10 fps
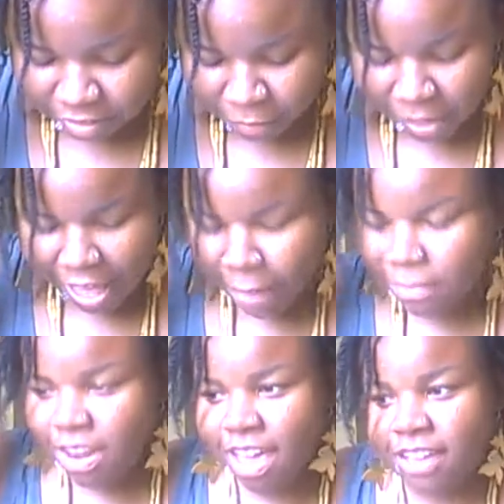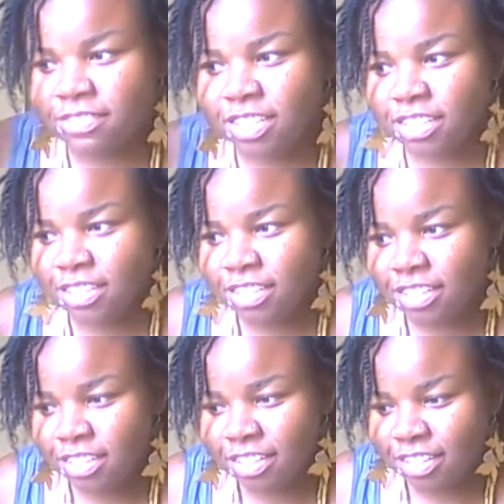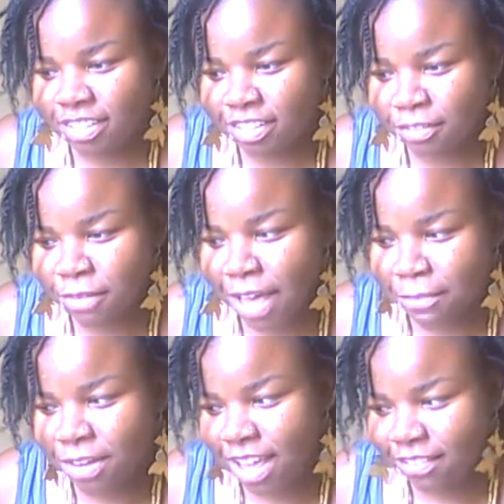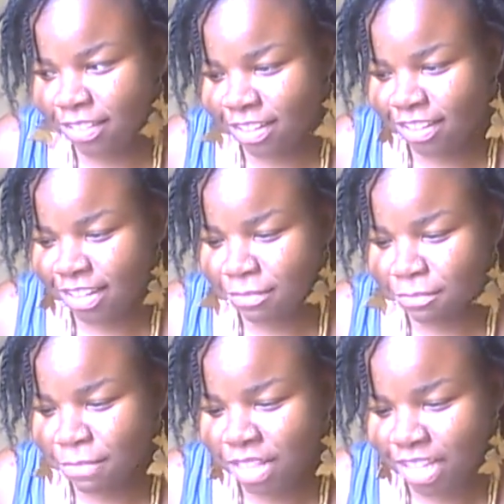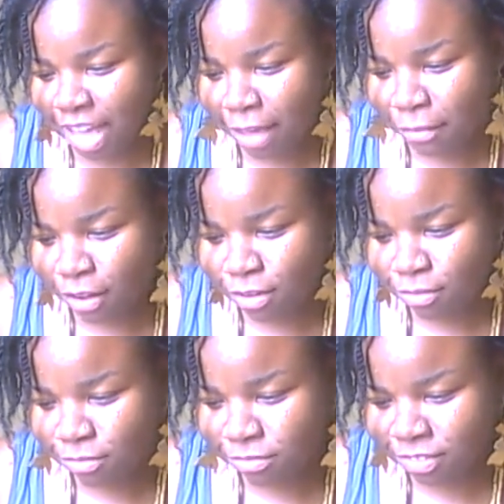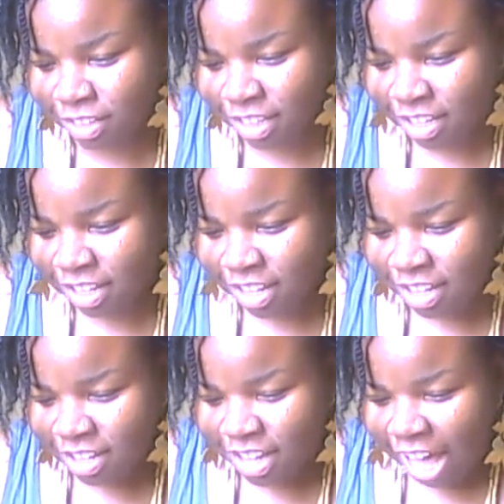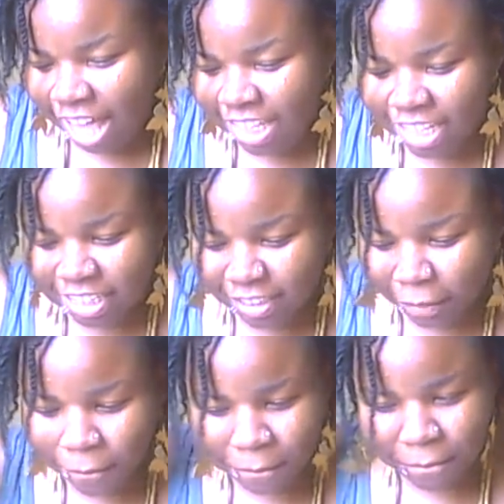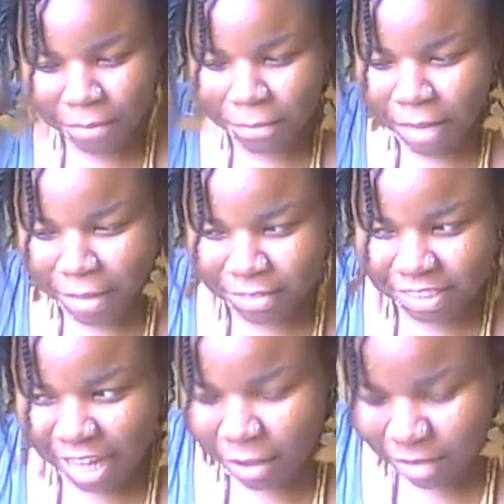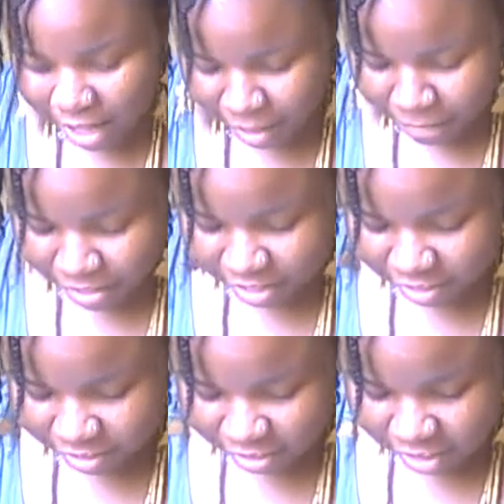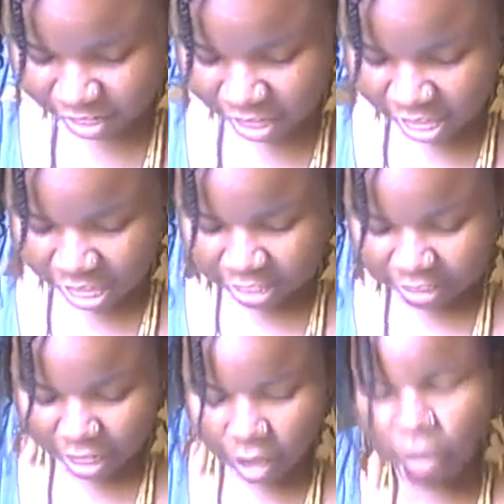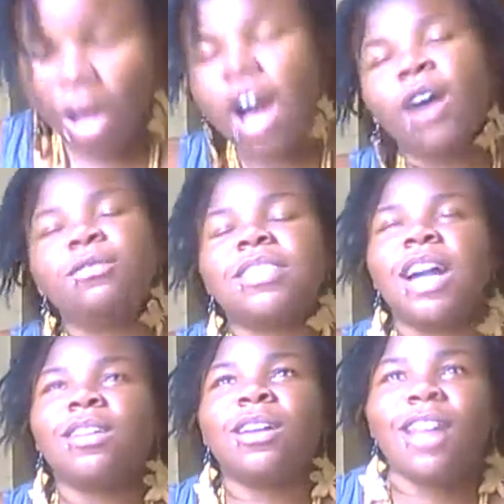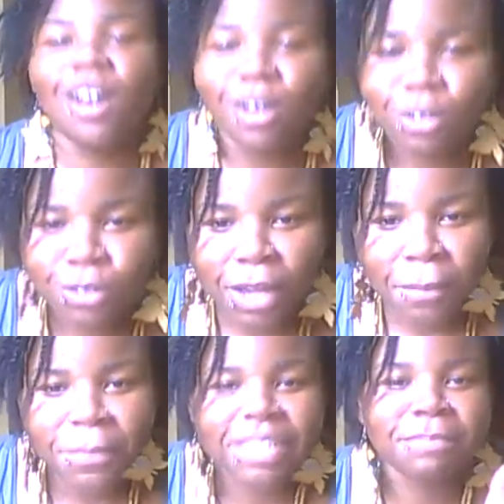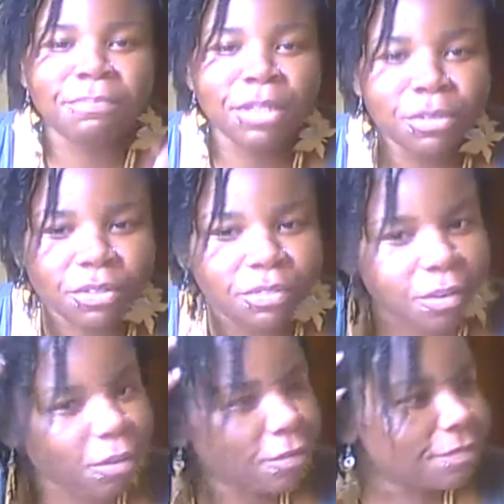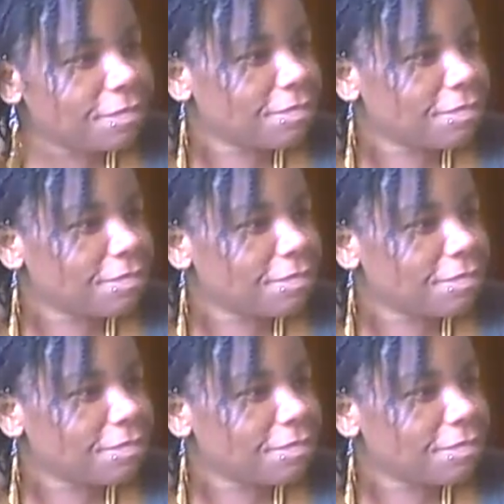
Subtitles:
So what happened after? What happened after Miller came home? I think the baby shower happened. So, oh no, Miss Beautiful.